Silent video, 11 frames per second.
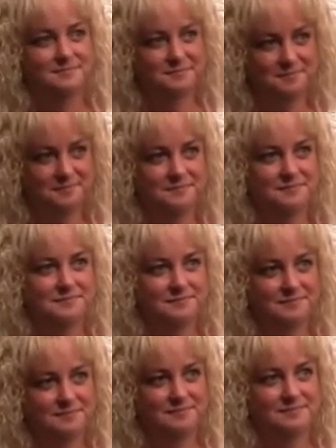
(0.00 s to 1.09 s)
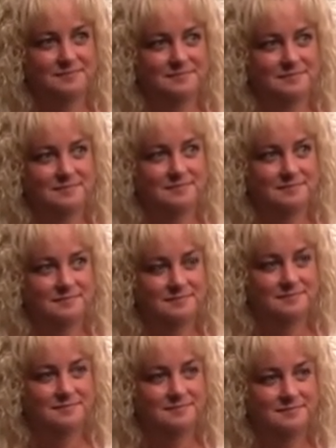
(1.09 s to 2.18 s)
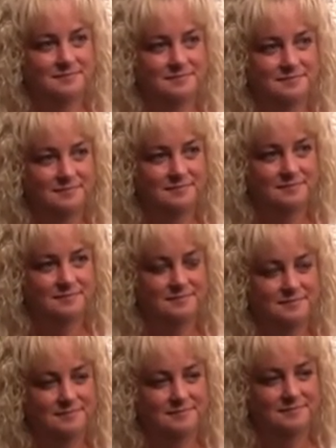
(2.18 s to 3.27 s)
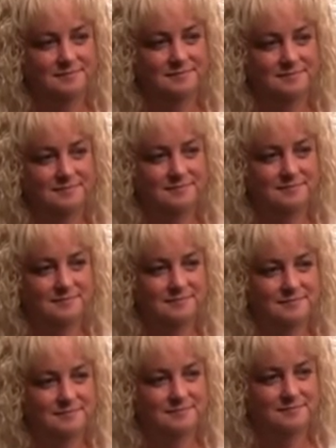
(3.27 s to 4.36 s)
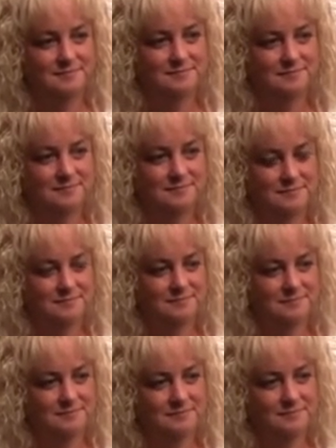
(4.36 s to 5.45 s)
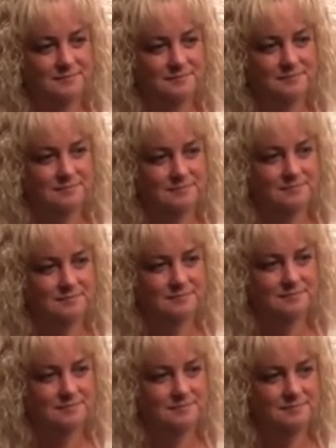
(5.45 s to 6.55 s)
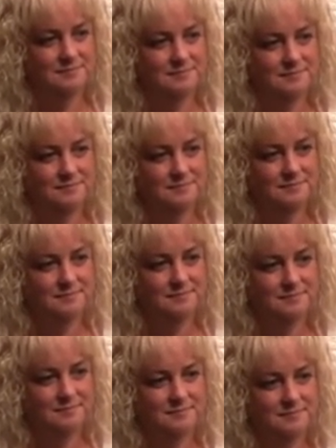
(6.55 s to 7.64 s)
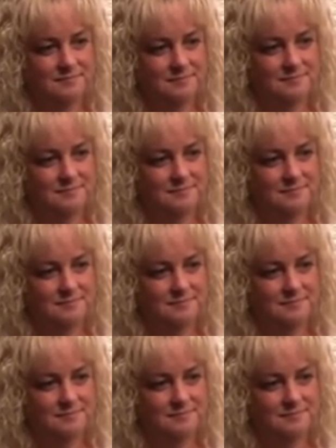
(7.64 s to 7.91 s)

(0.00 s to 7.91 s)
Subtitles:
No words are spoken by the person on screen.